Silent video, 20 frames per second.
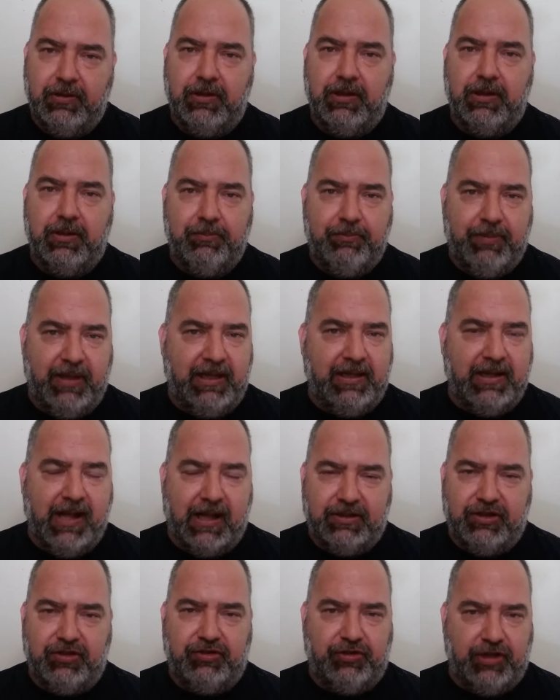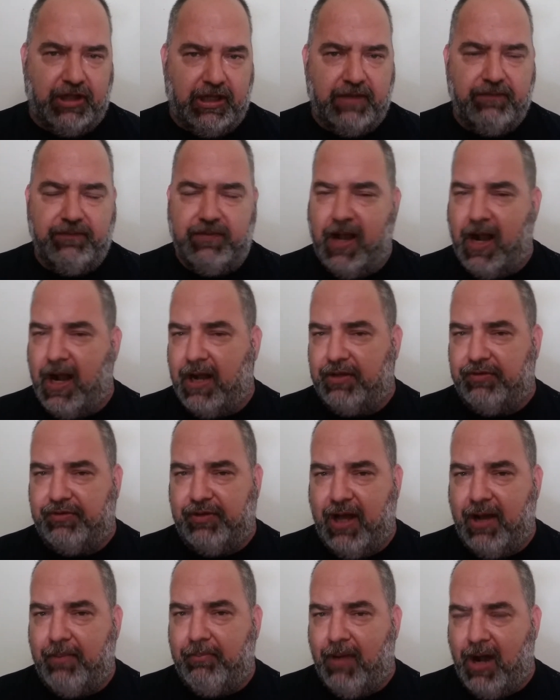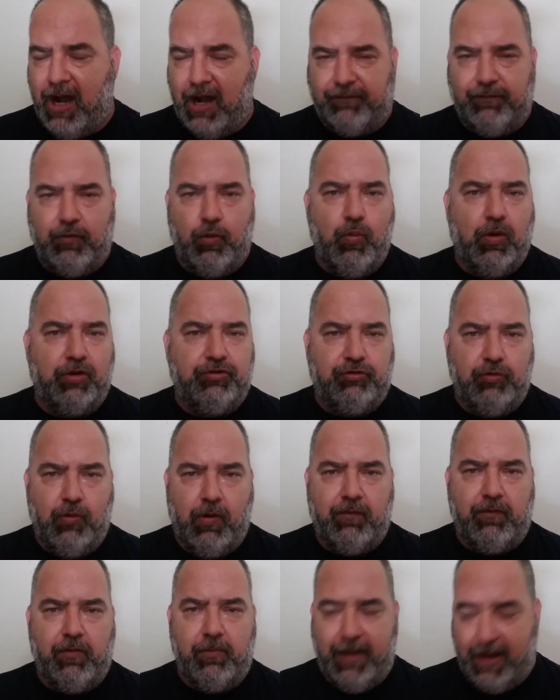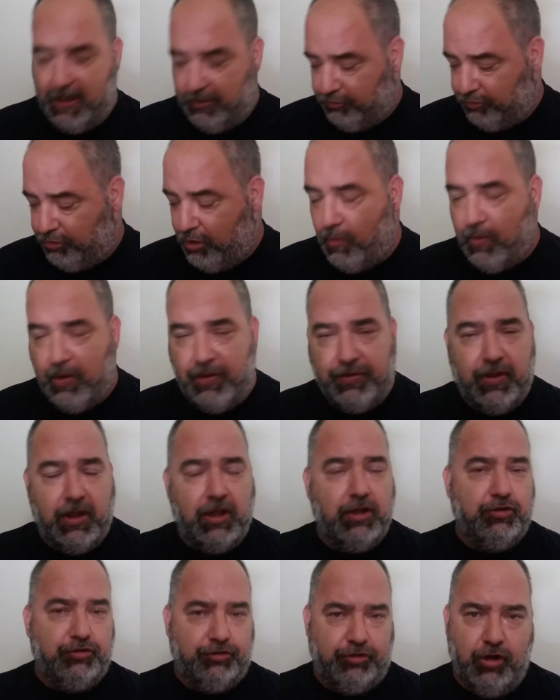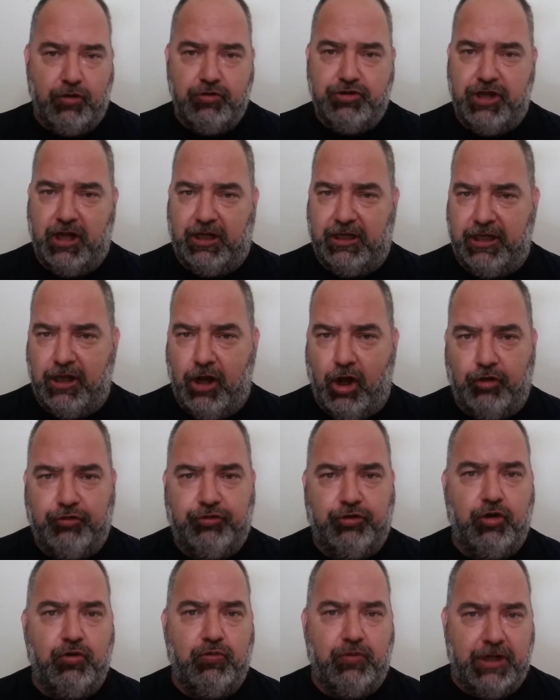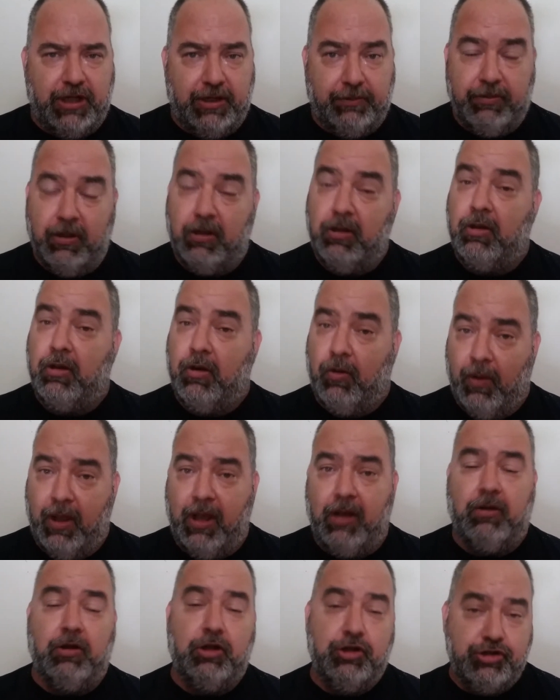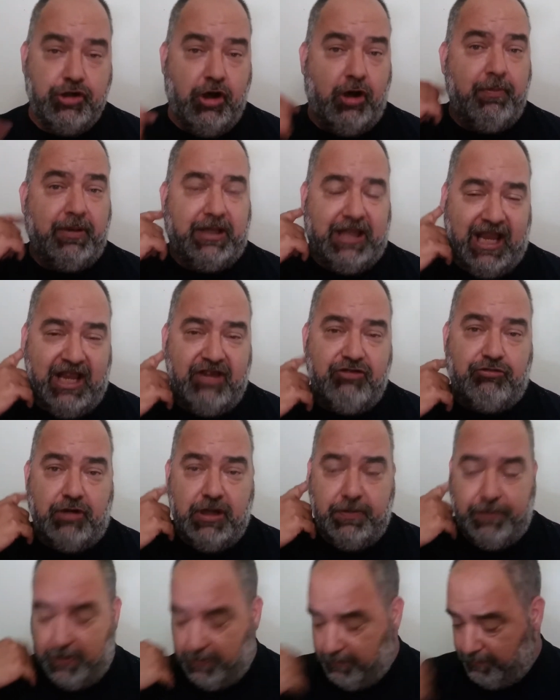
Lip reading: Be not deceived, God is not mocked, for whatsoever a man soweth, so shall he also reap. Well, John McCain's reaping.